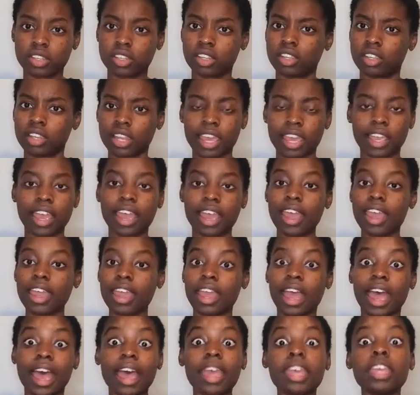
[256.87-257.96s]
And like,
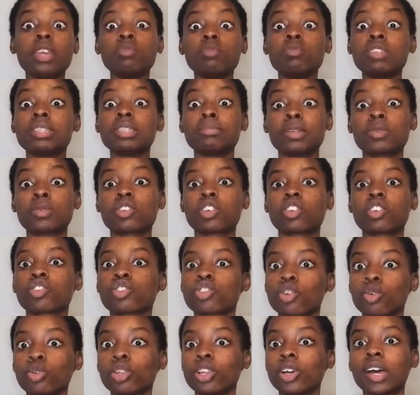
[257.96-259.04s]
he this man was talking
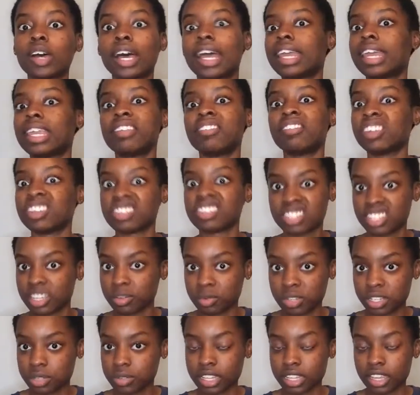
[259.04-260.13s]
so low, I didn't even understand
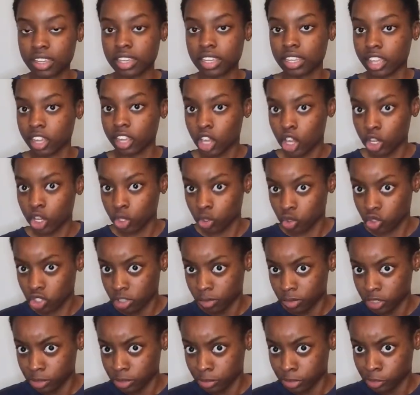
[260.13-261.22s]
what he was saying. He like, yo,
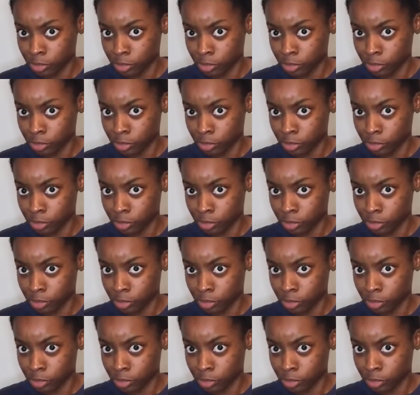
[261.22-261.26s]
something.